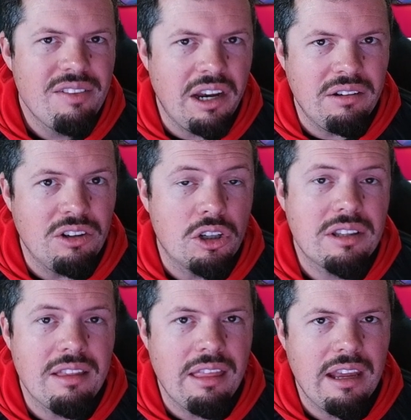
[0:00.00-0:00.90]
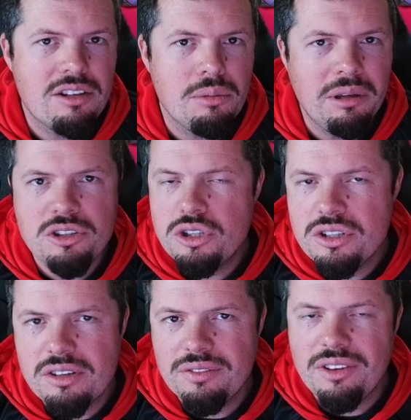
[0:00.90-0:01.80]
they're not there to be
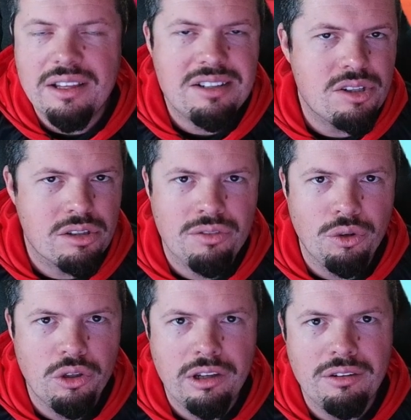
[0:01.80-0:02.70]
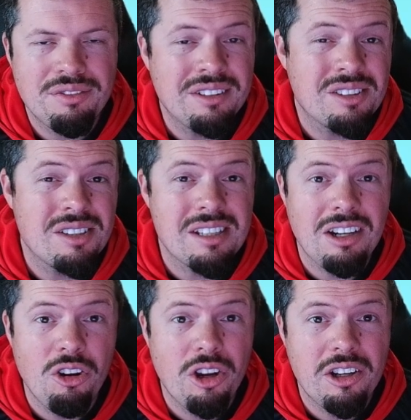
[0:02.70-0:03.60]
intrusive, they're just for look and feel. So it's an
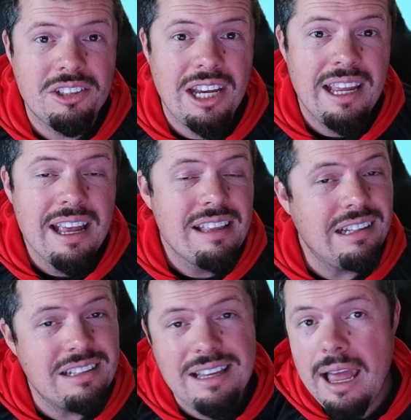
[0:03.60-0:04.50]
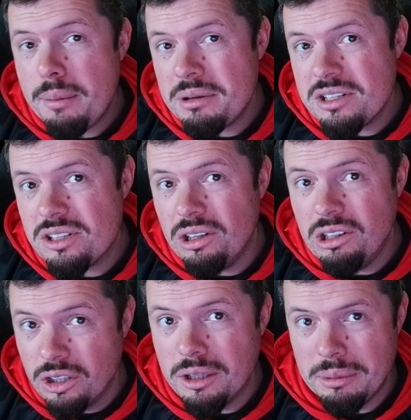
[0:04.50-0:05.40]
ergo chair that just happens to
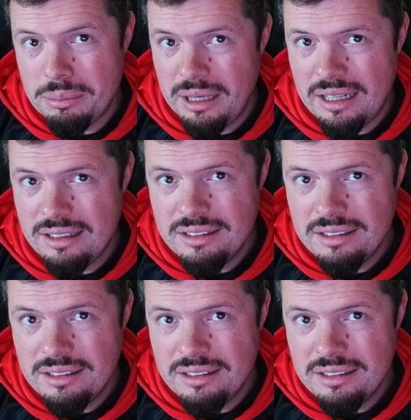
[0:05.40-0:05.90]
look a bit better.